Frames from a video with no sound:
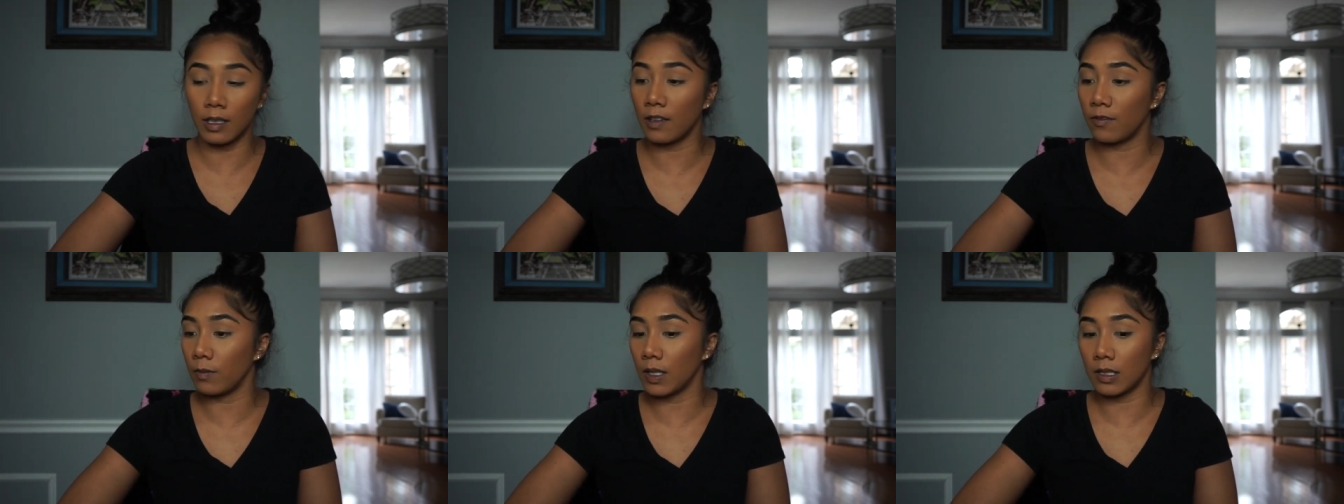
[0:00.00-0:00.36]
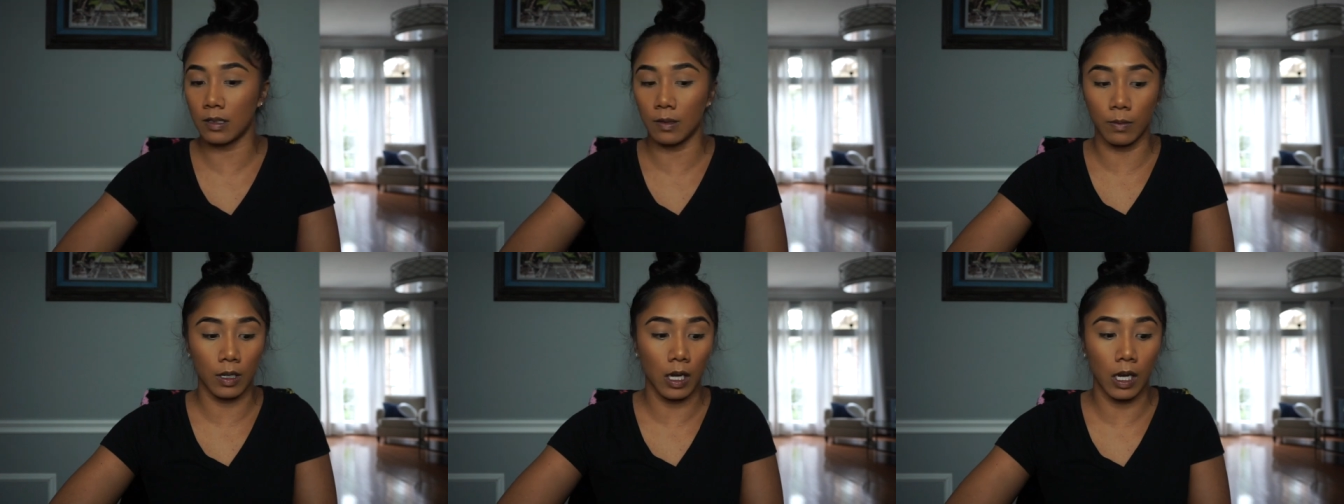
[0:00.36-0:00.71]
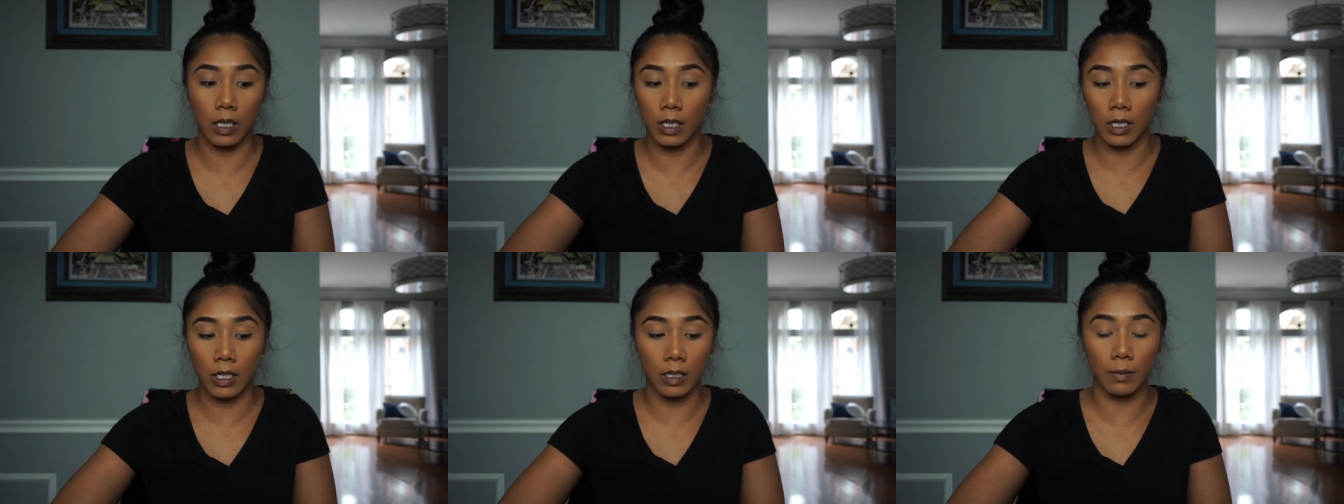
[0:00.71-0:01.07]
give me some
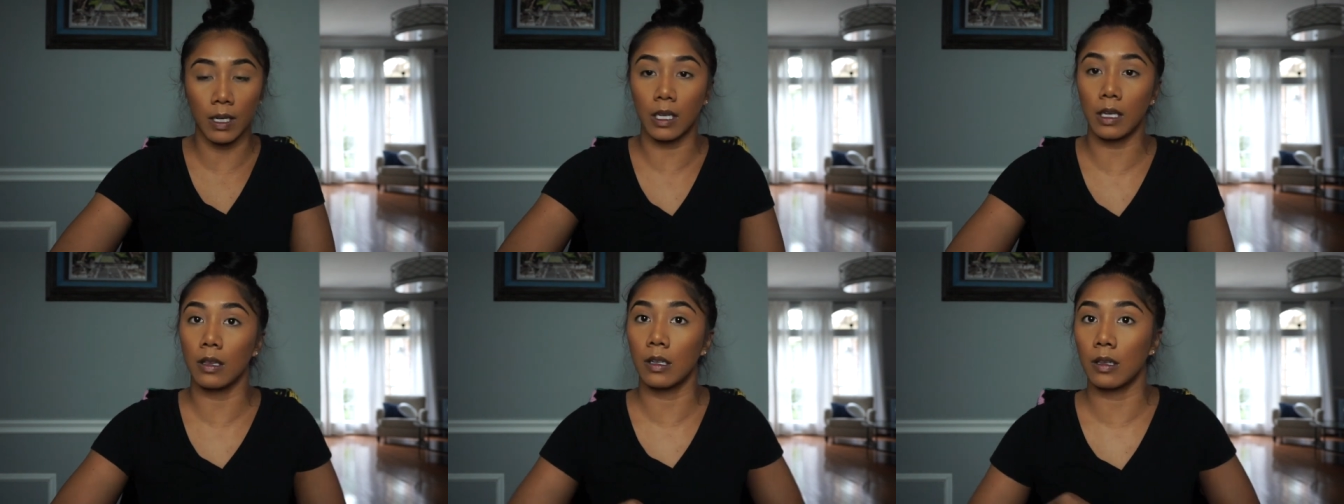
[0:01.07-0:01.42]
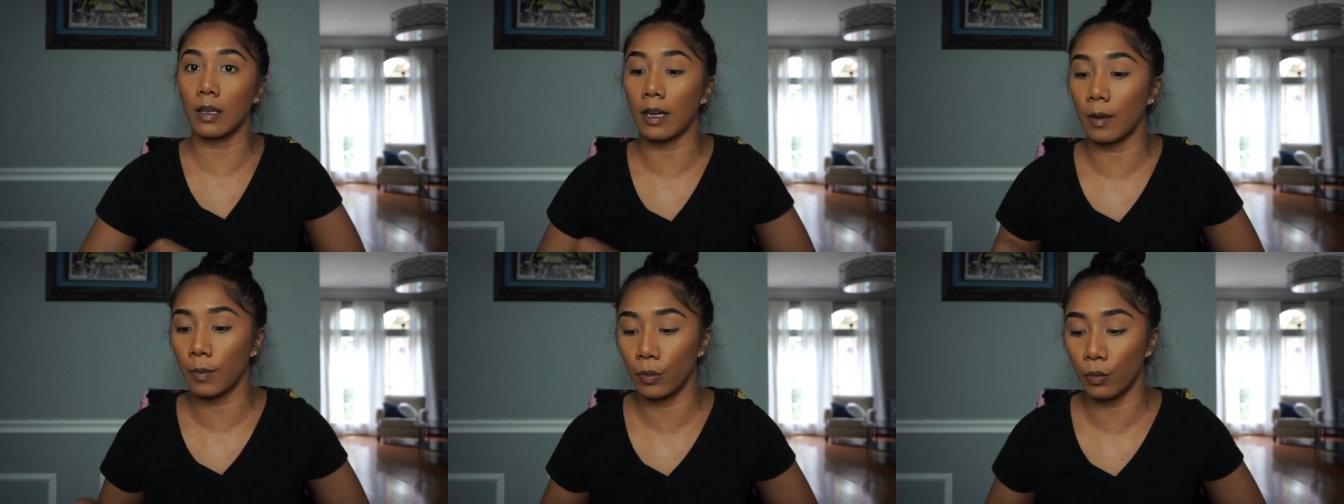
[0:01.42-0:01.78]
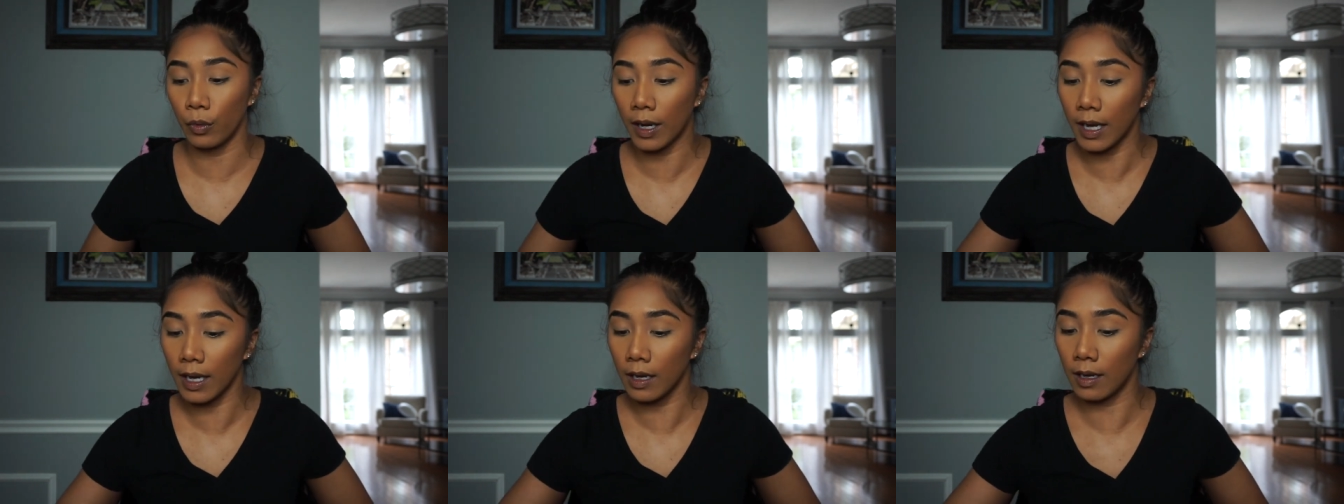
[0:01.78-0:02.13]
color and make it look like I'm
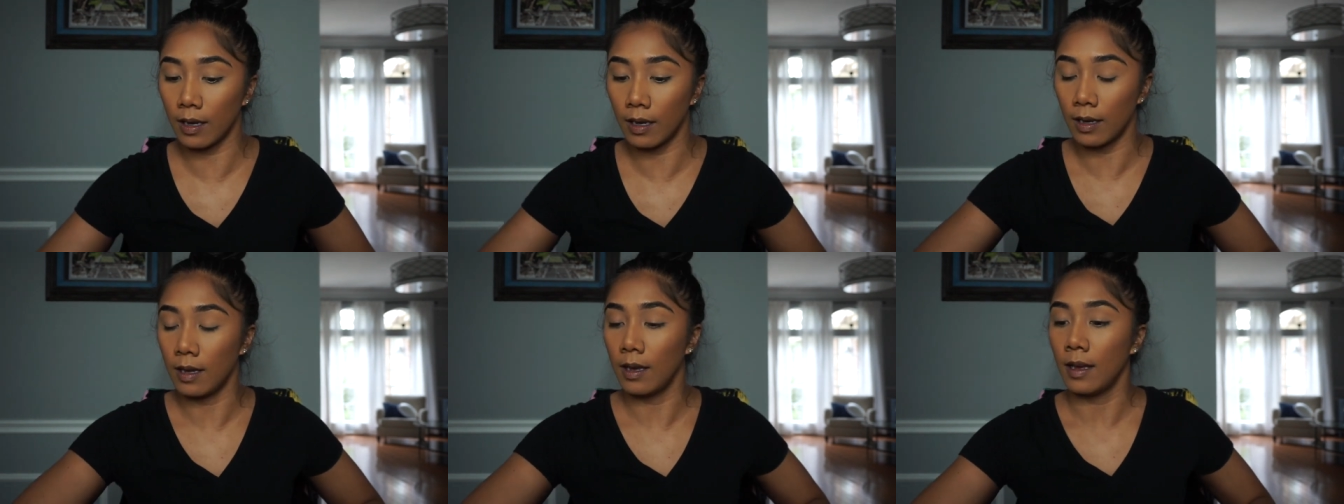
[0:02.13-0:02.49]
awake.